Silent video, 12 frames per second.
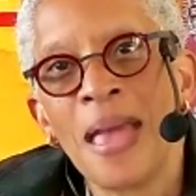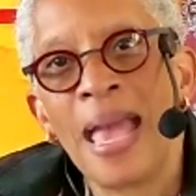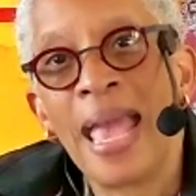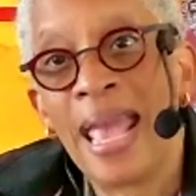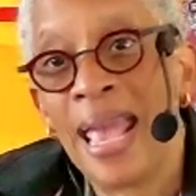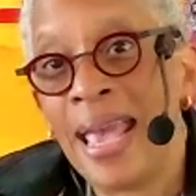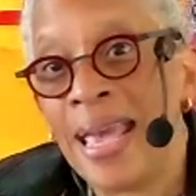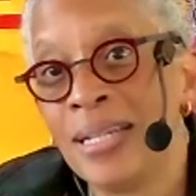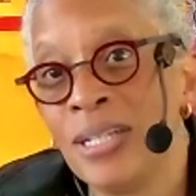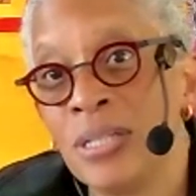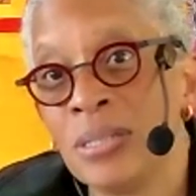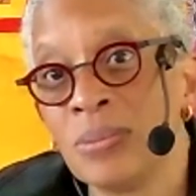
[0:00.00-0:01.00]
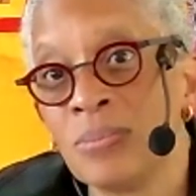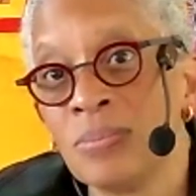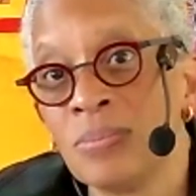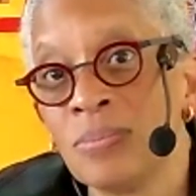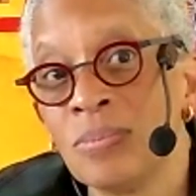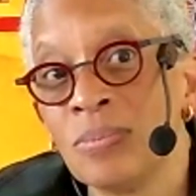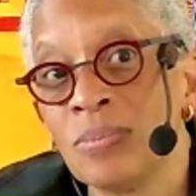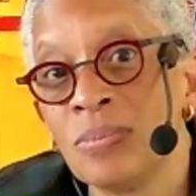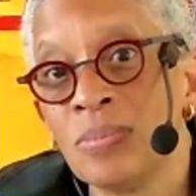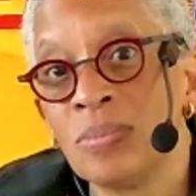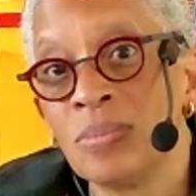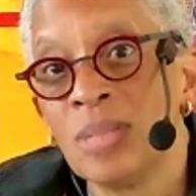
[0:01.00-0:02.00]
And
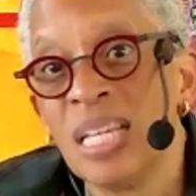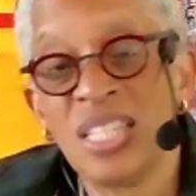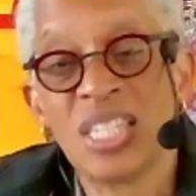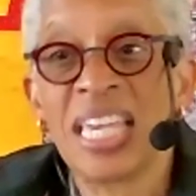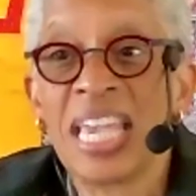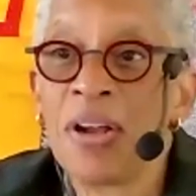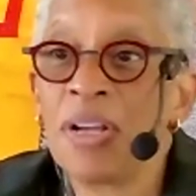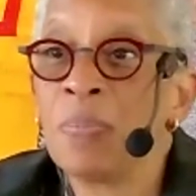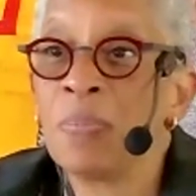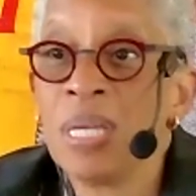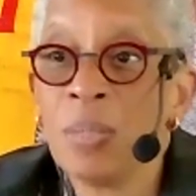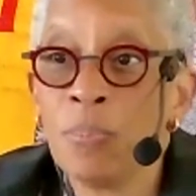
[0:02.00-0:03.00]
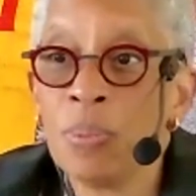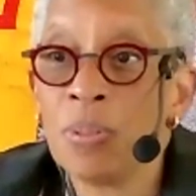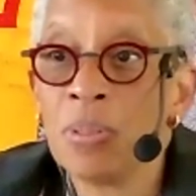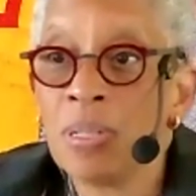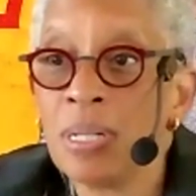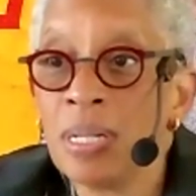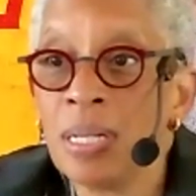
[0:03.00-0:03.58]
it's scaring people